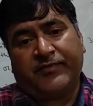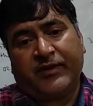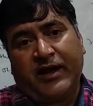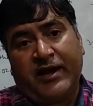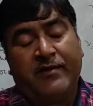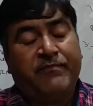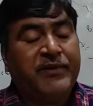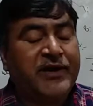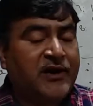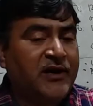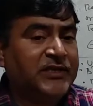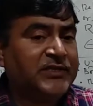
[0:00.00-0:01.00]
and
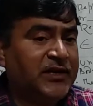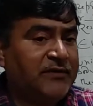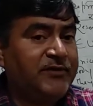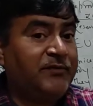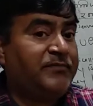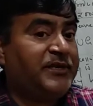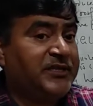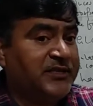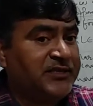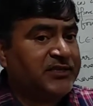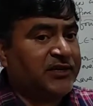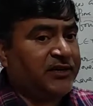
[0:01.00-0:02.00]
because of the
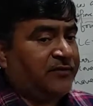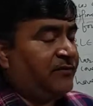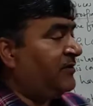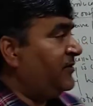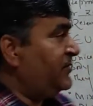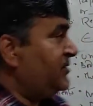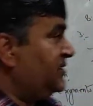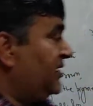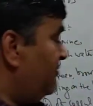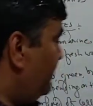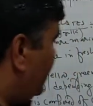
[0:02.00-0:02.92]
presence of some